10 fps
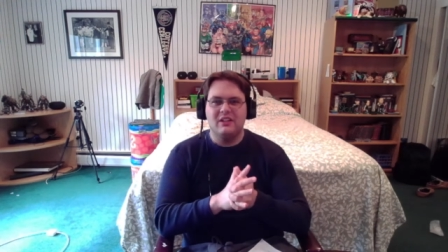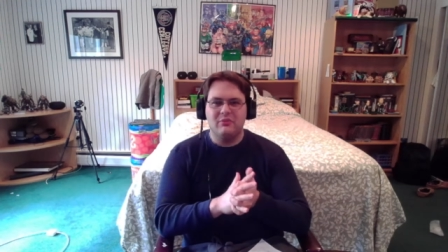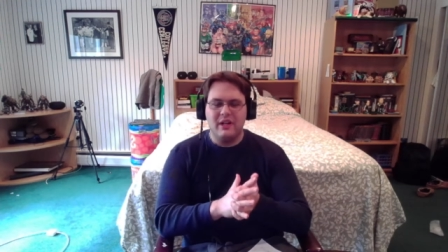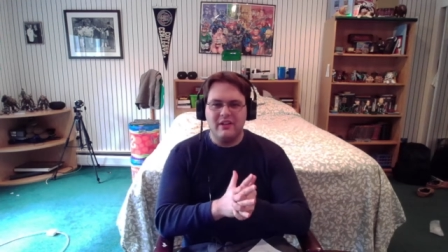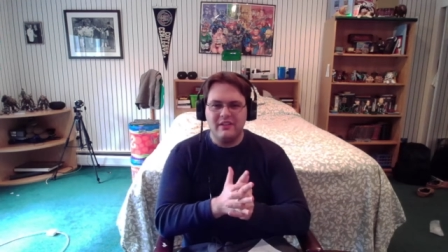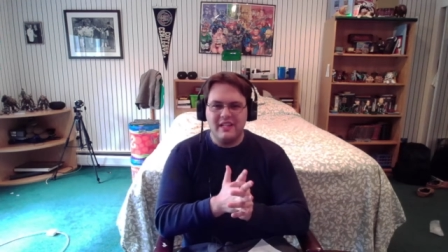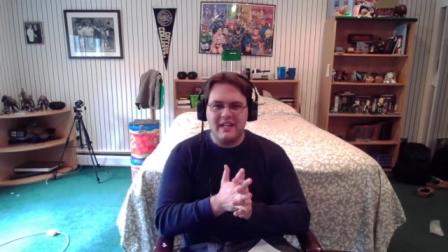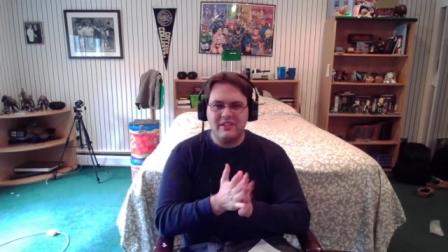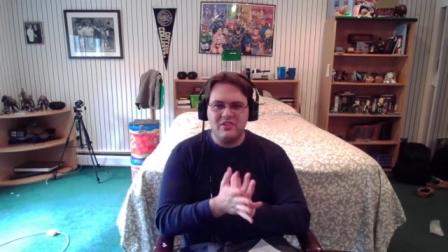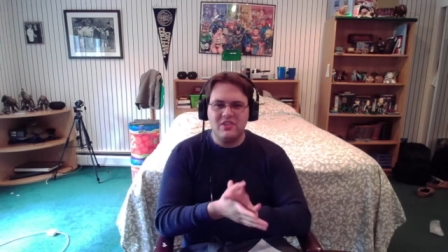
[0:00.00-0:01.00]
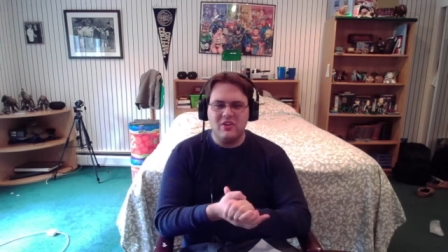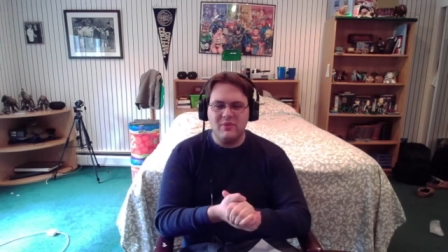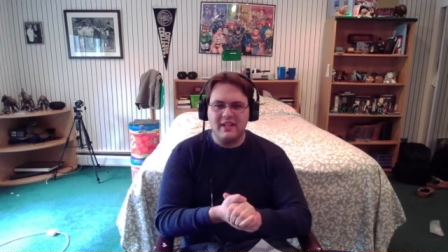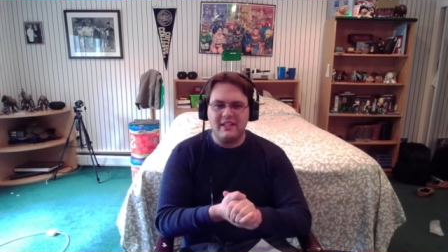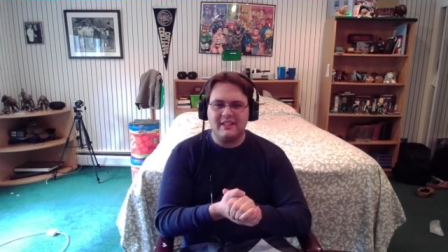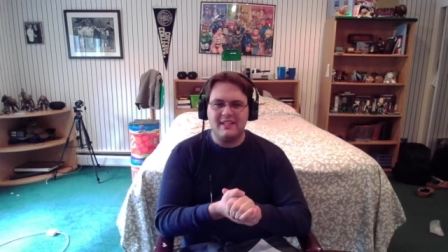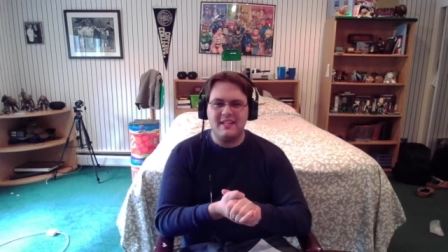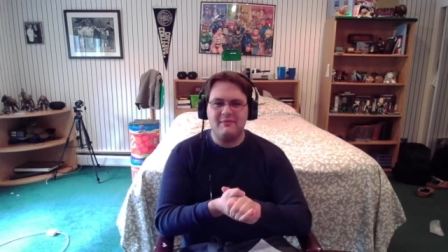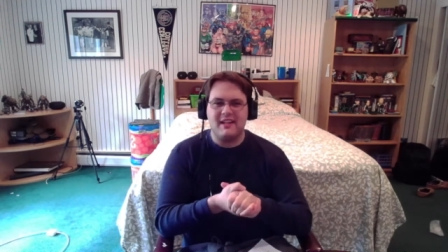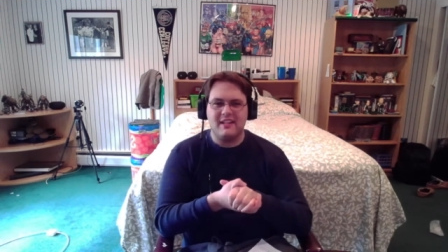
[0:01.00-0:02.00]
where, they're still working on the
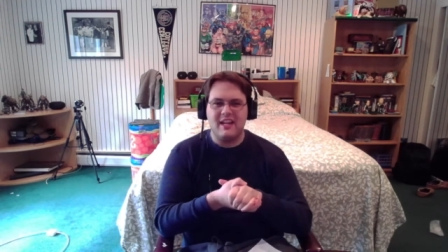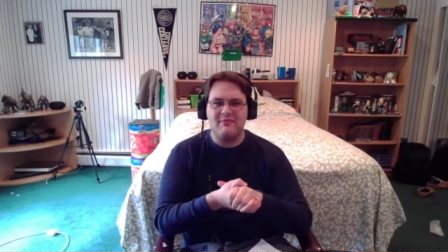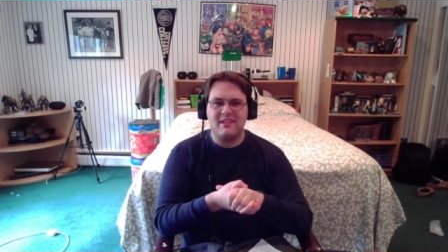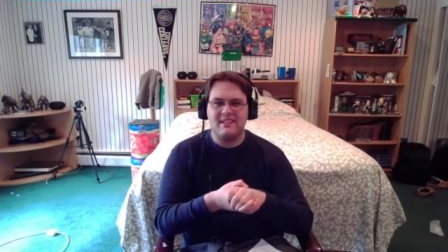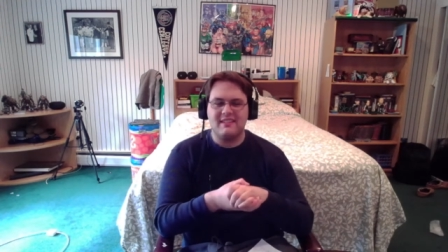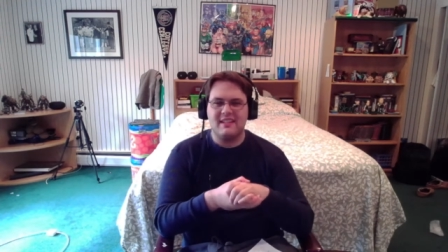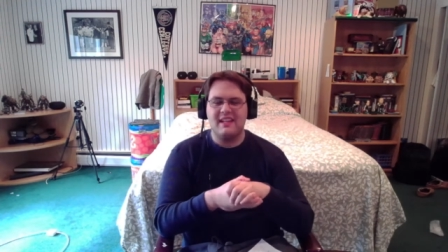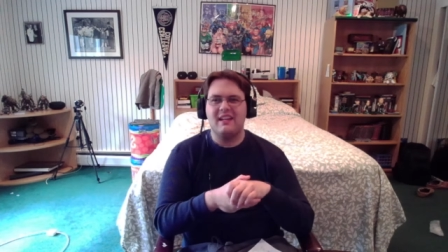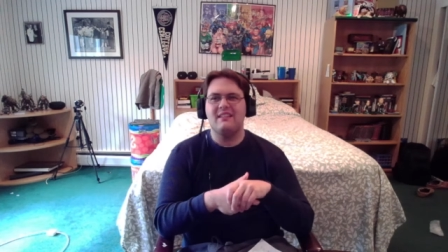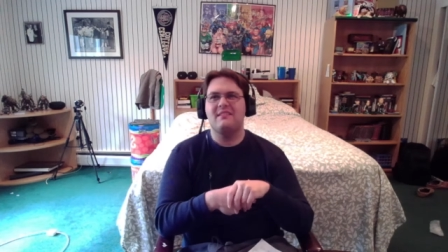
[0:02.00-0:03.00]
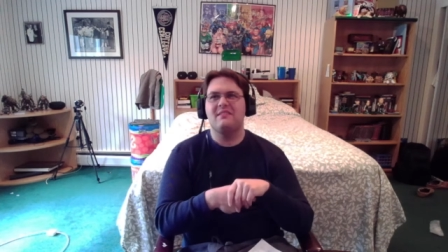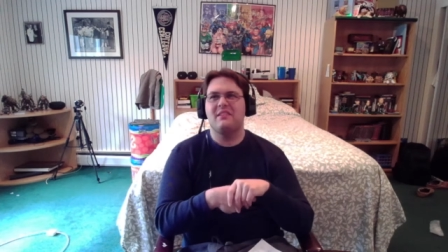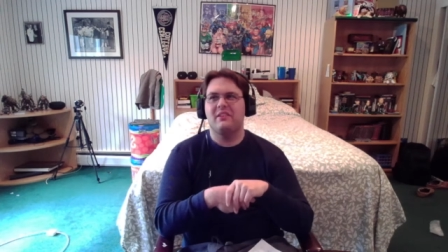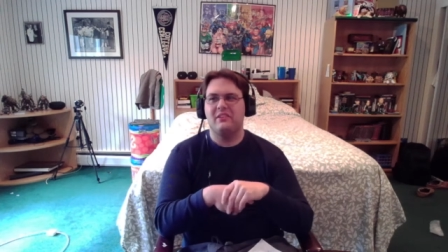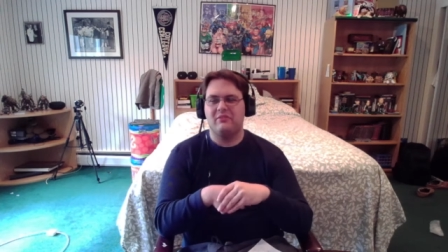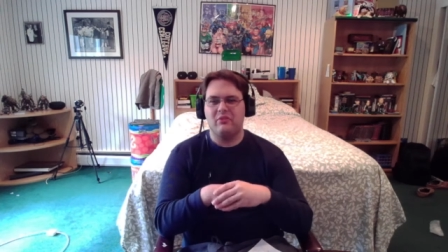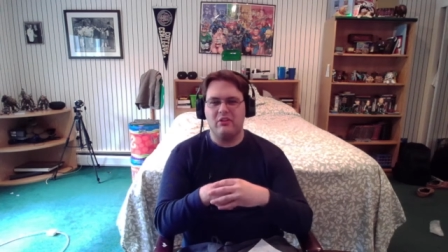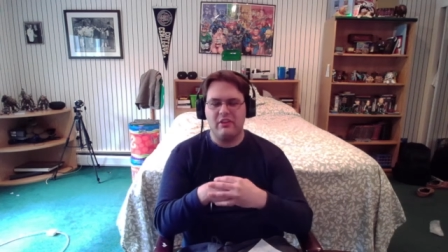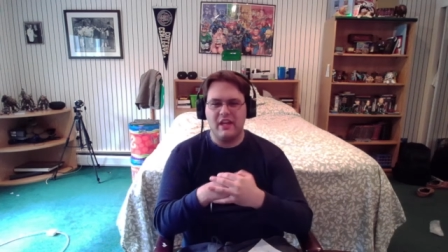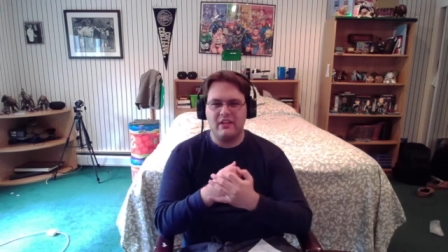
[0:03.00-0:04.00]
team dynamics, and
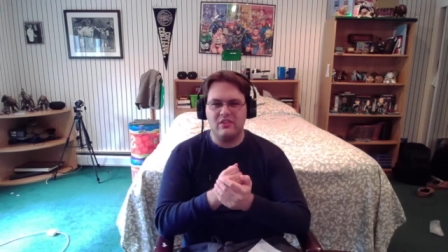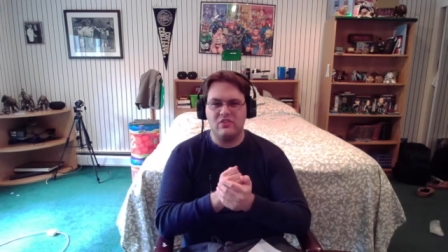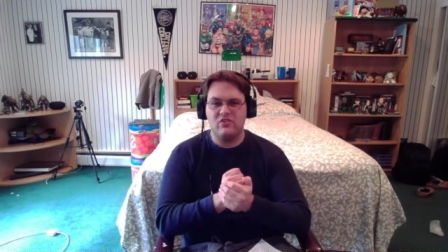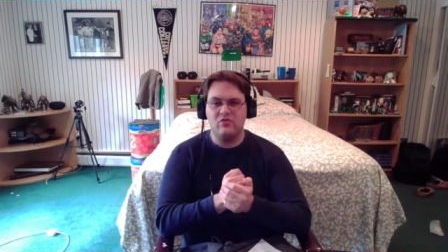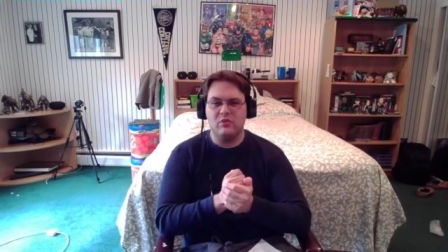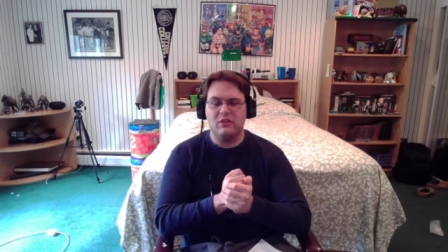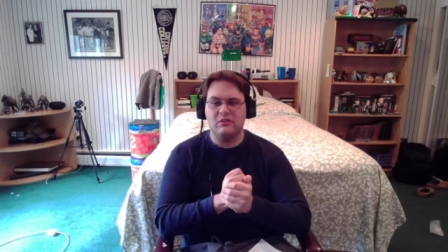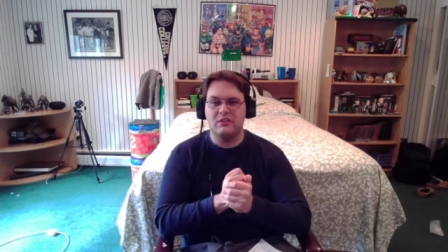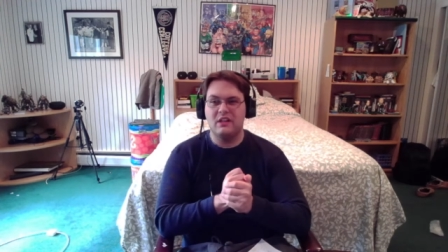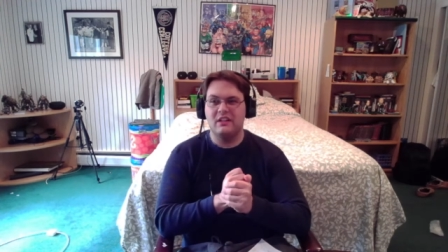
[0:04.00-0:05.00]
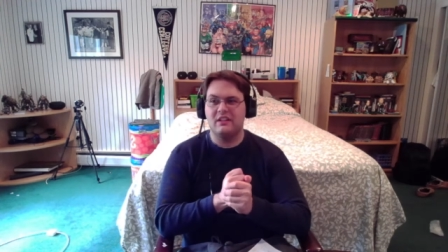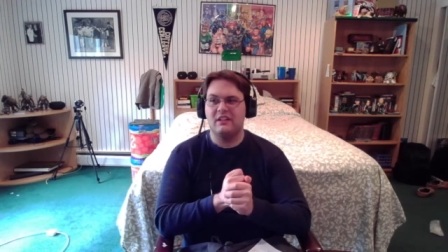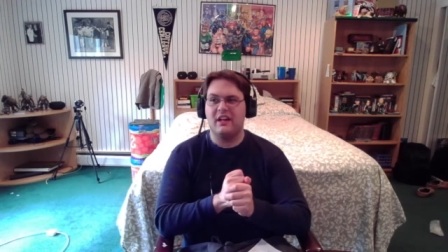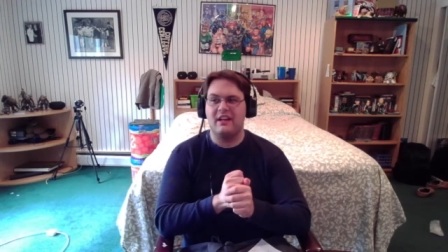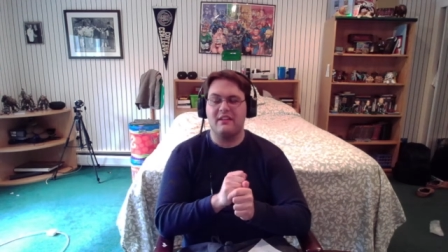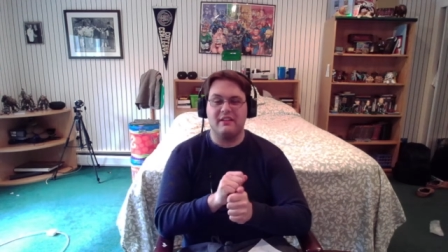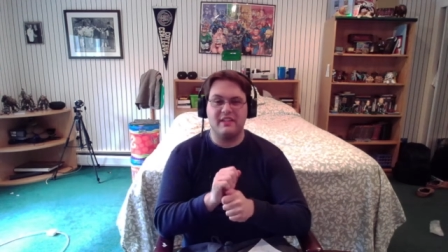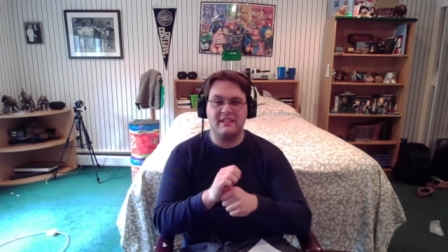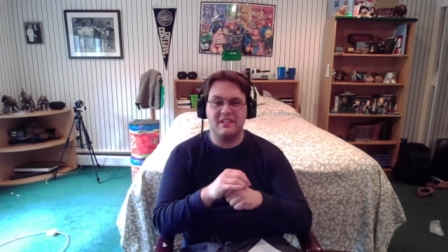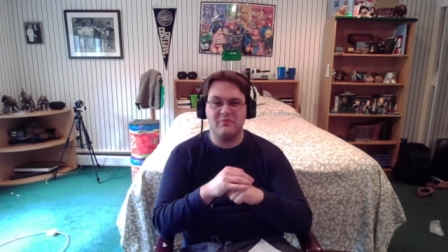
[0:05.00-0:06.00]
where, Jewel, I
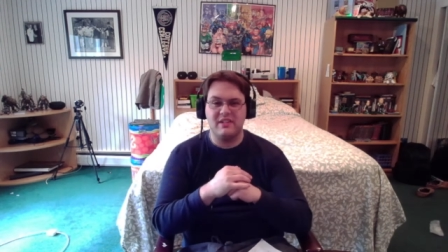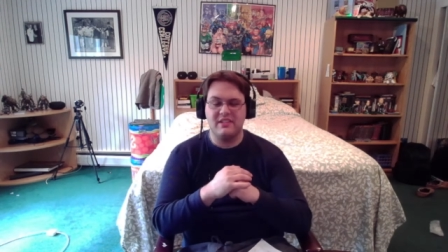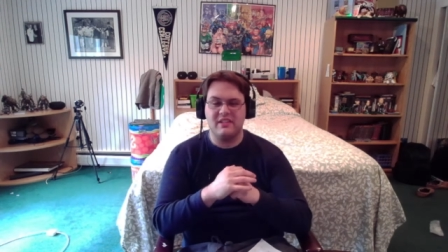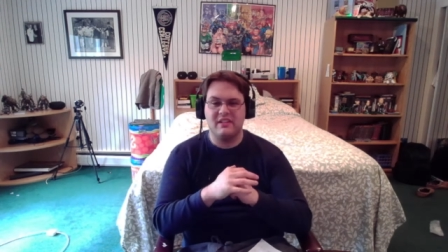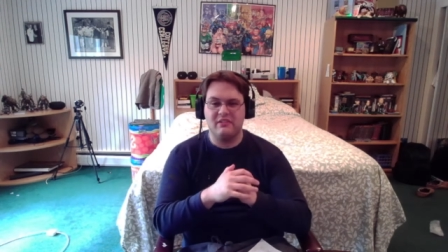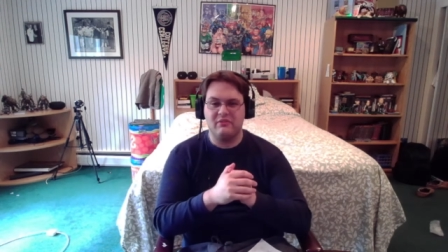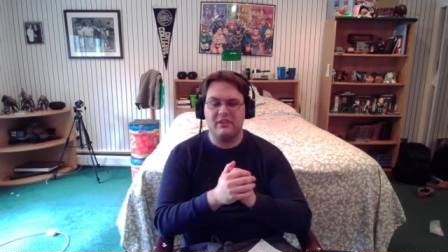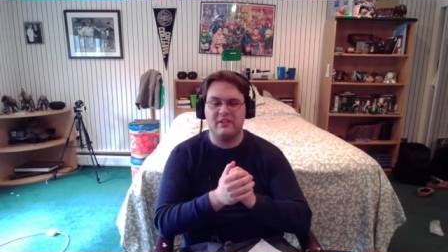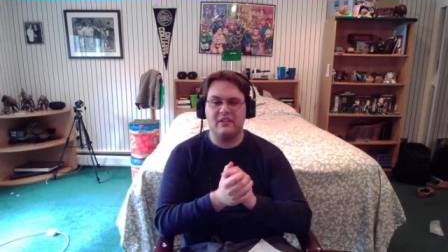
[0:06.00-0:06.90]
think that's what he's, or